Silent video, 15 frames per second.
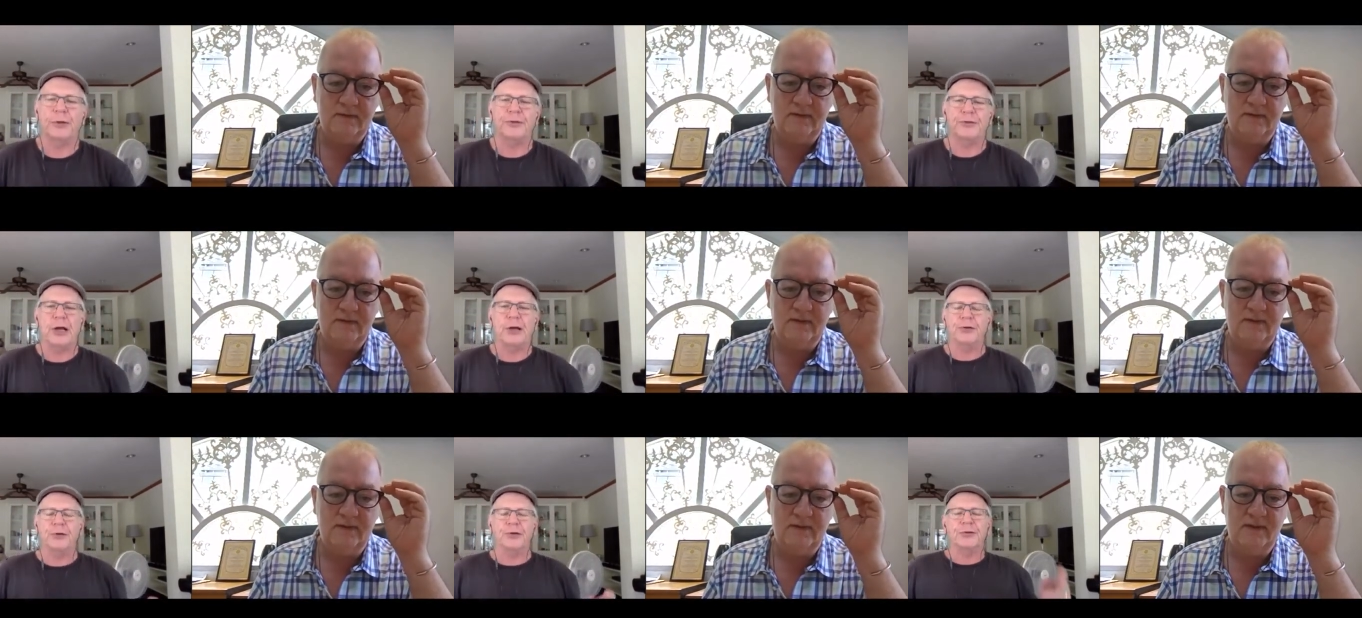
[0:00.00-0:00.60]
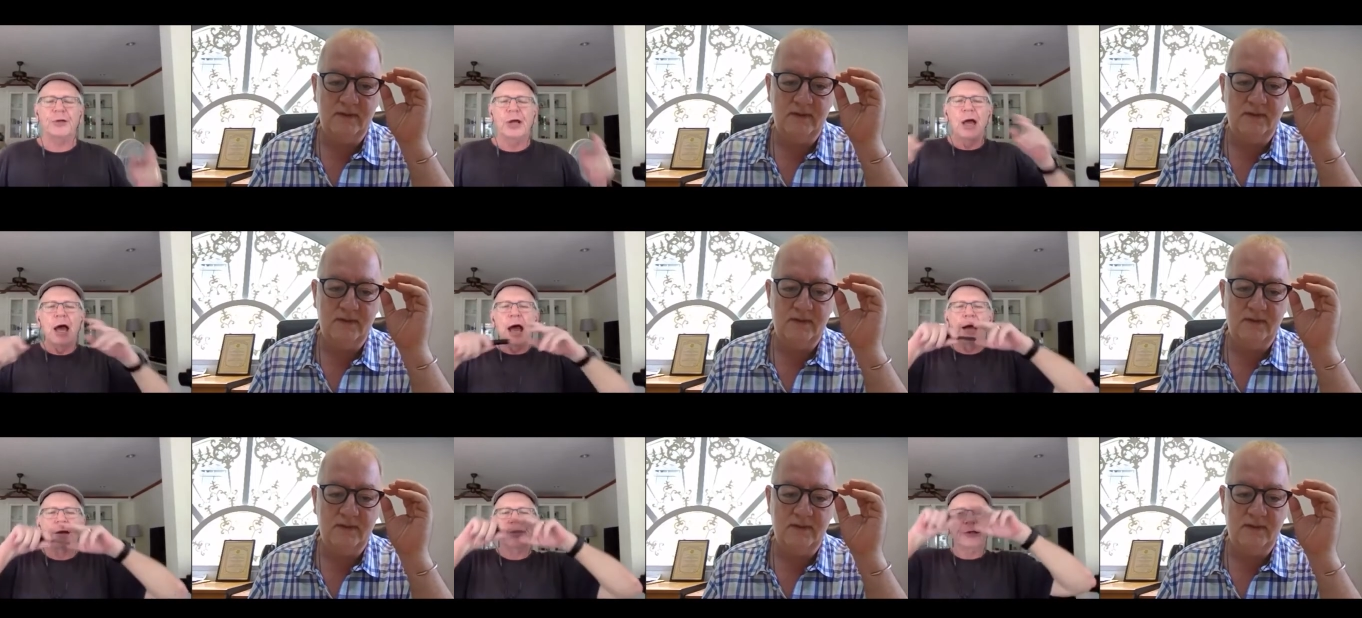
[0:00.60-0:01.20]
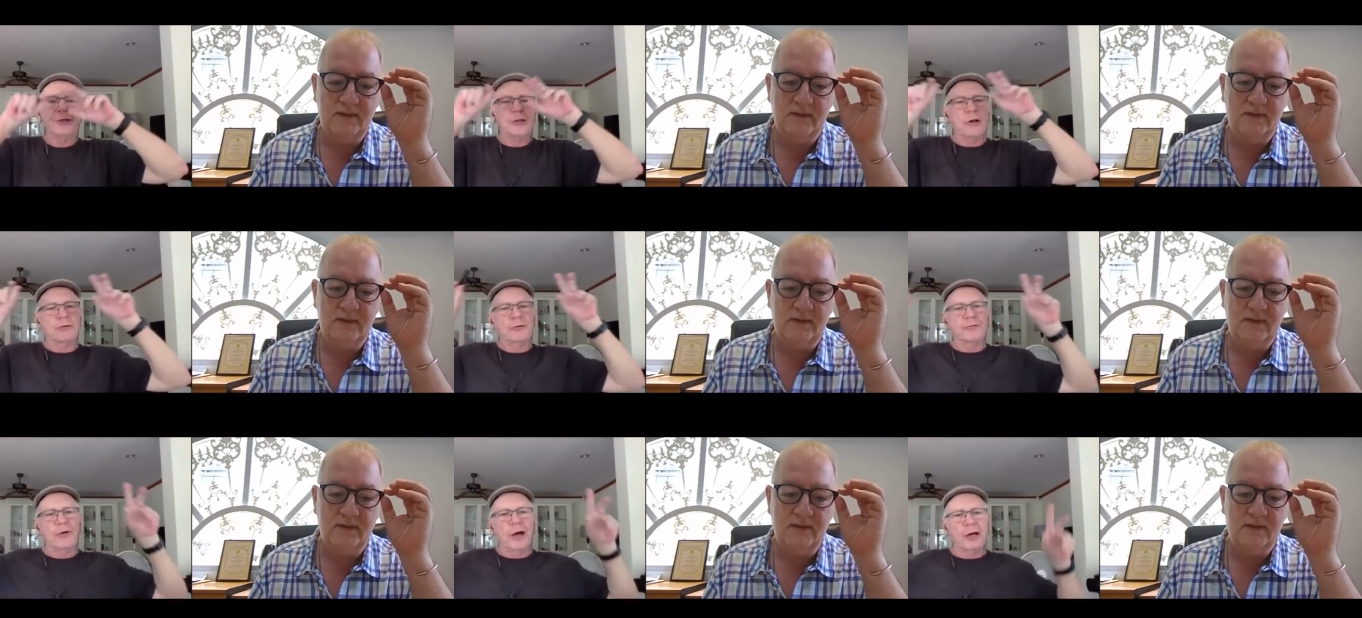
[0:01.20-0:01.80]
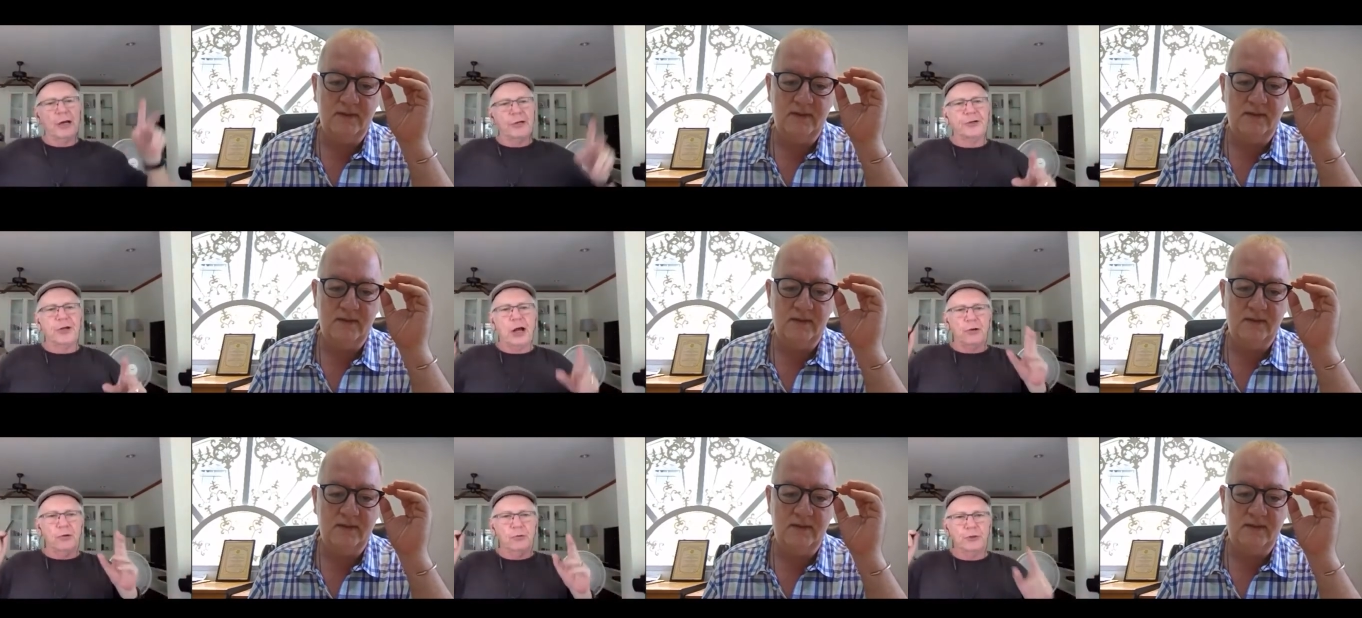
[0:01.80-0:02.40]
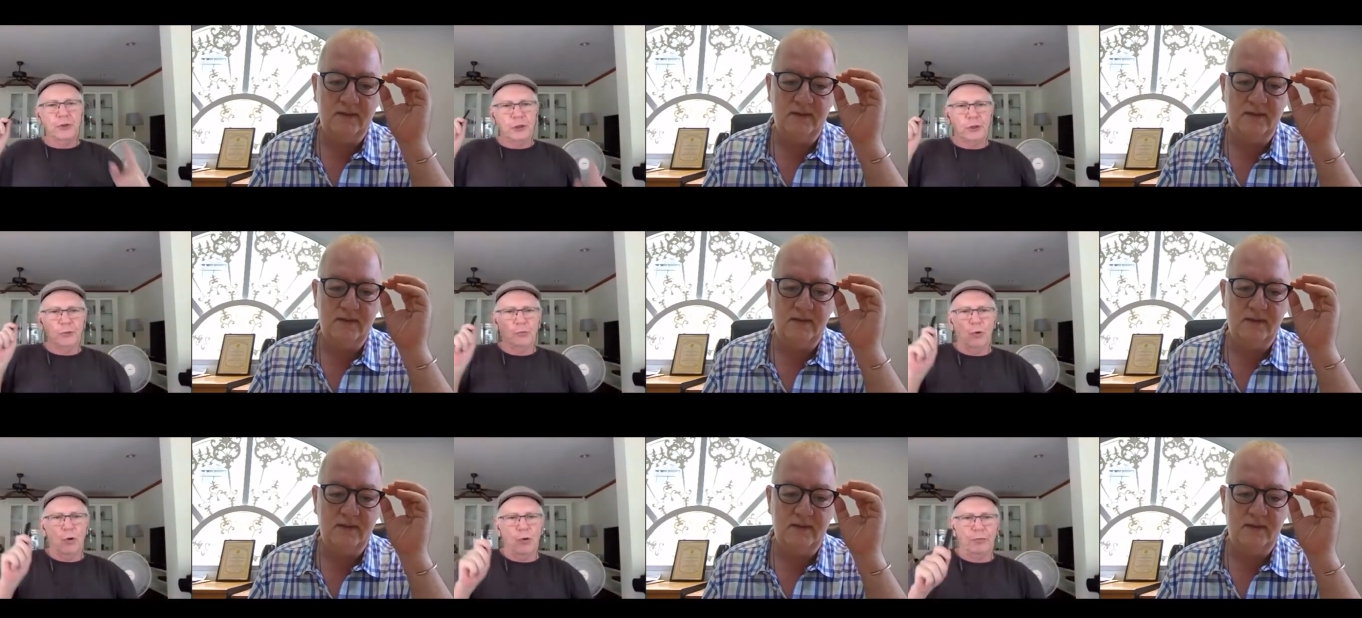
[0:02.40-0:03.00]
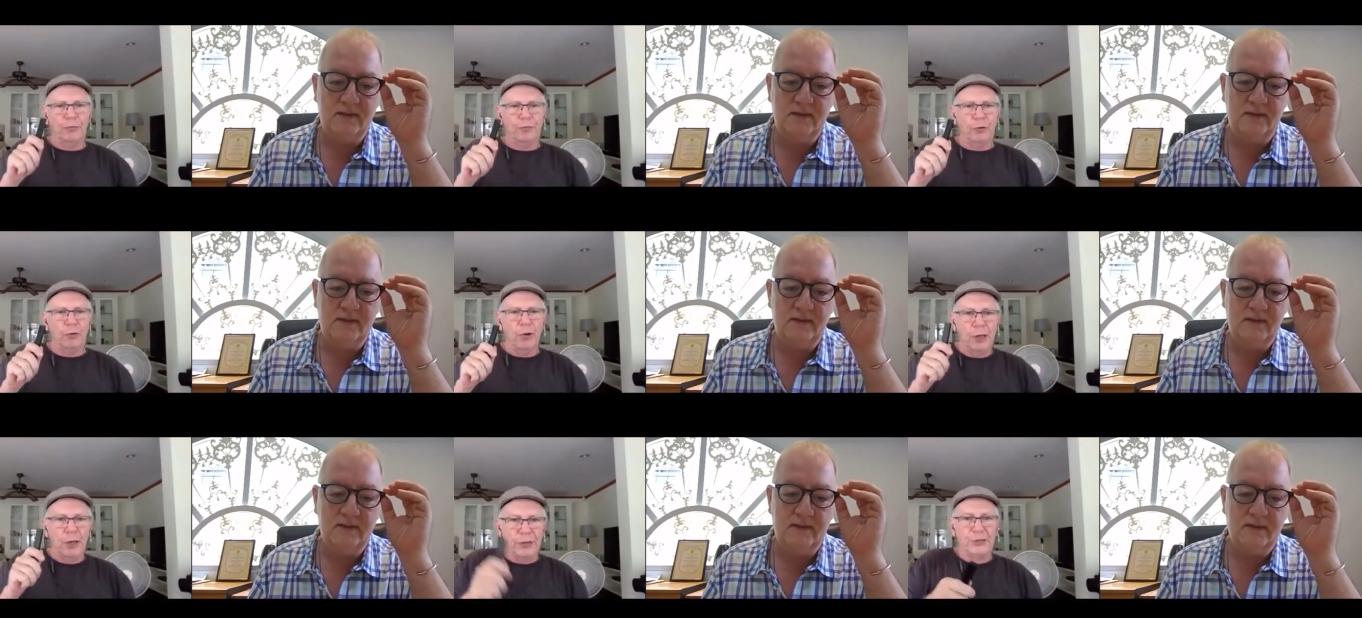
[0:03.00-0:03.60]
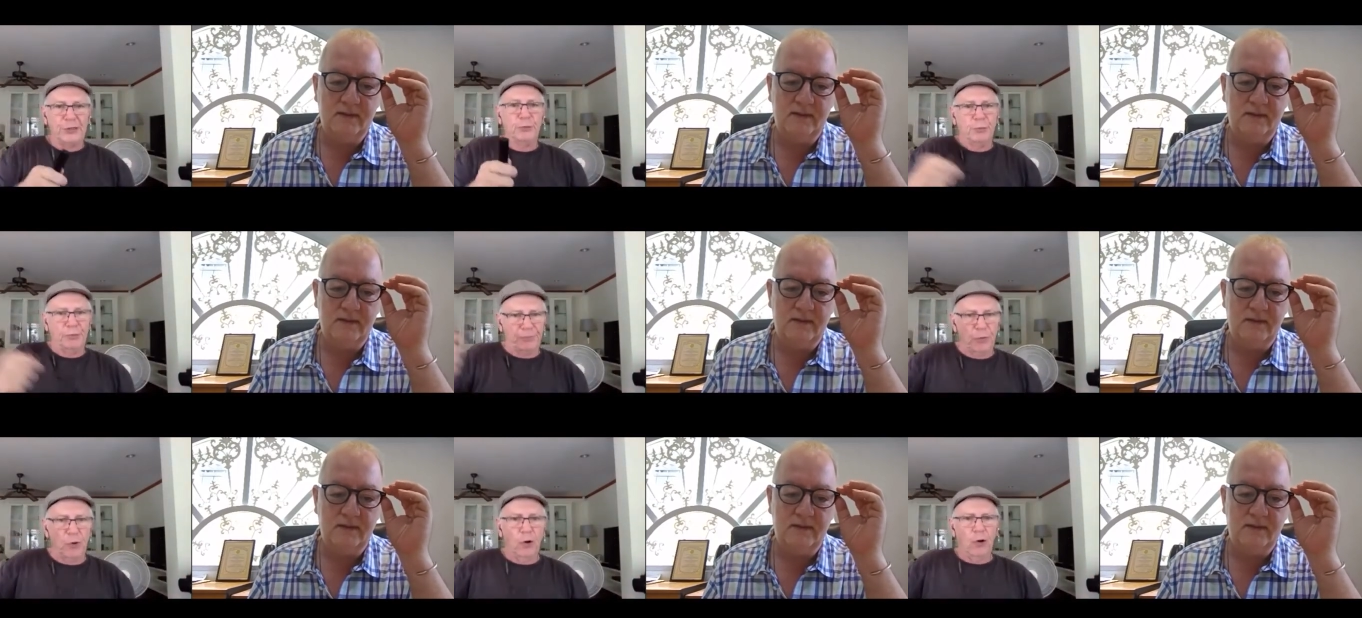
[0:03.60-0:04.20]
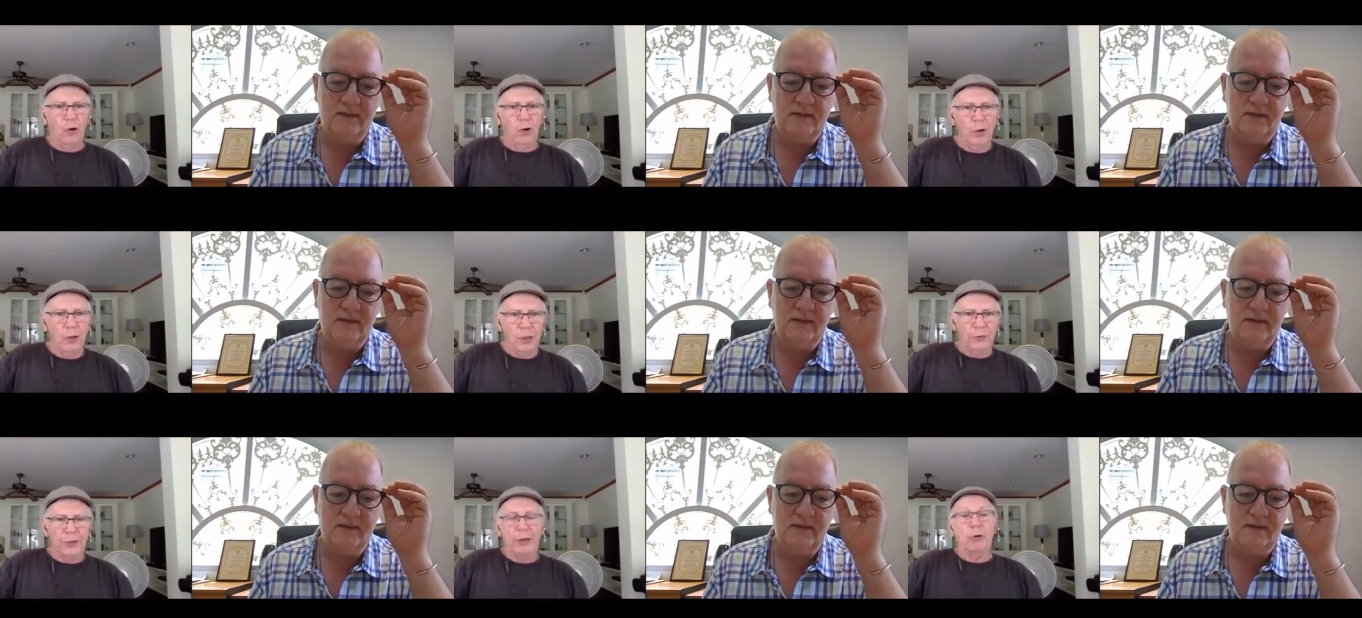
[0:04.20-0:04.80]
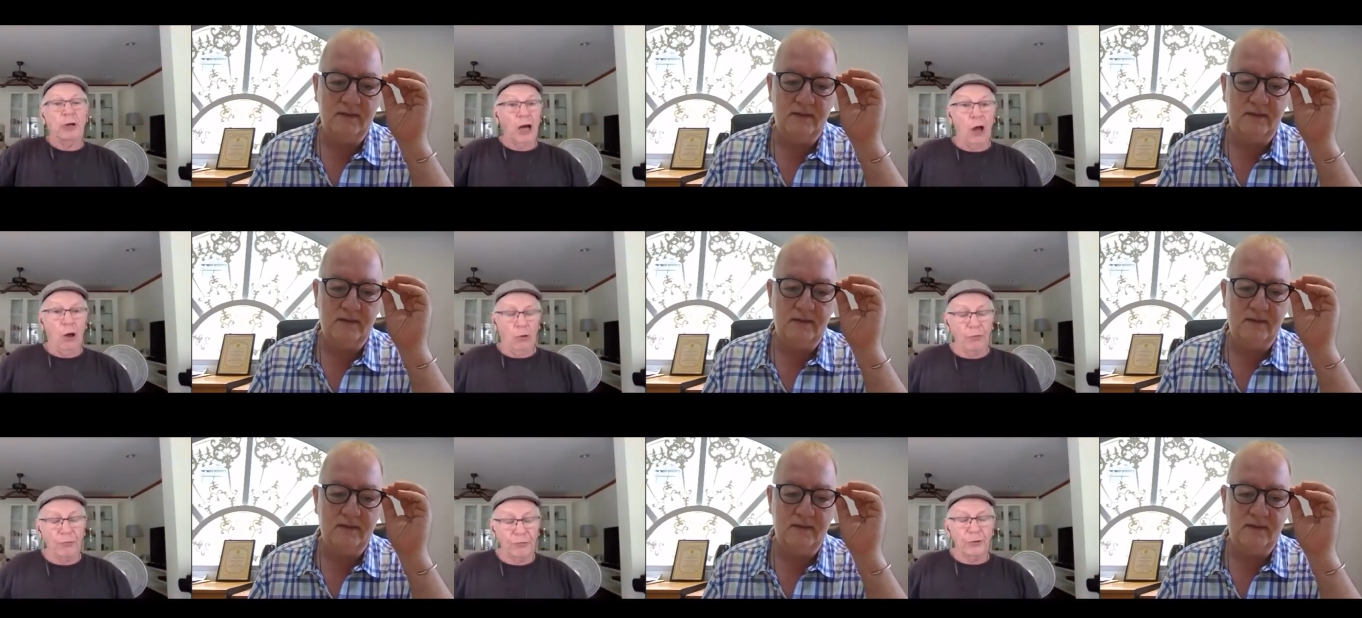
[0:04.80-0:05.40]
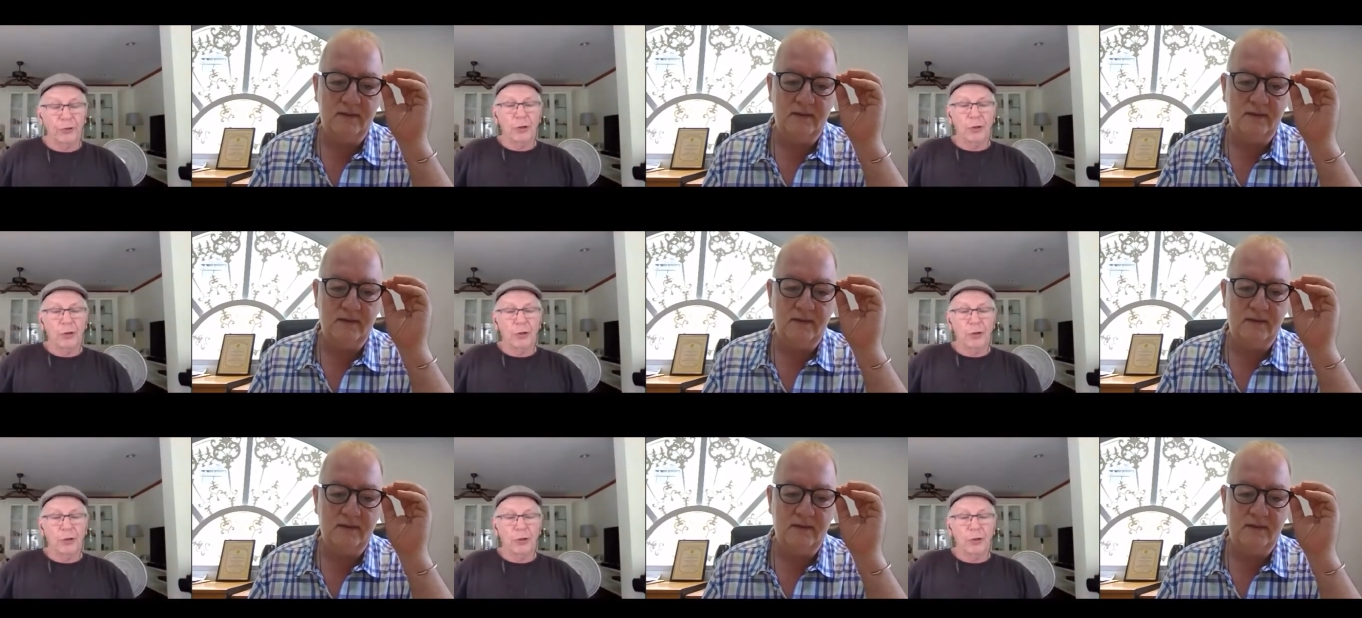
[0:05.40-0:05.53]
Speaker 1: centres had these ultraviolet tunnels you could walk through. This is before they were closed